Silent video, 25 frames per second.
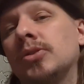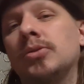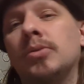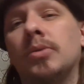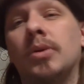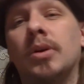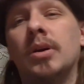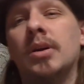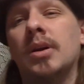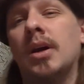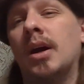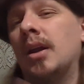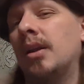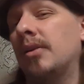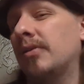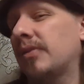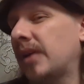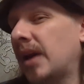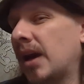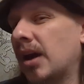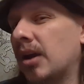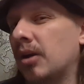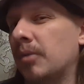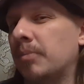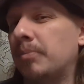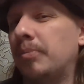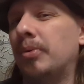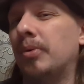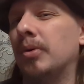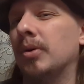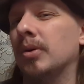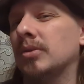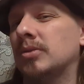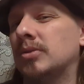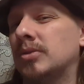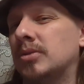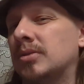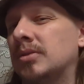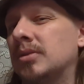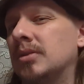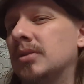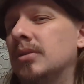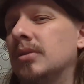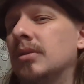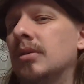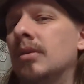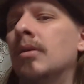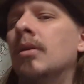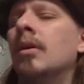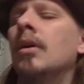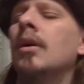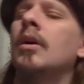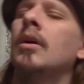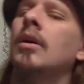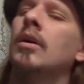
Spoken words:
who are kind of counterparts to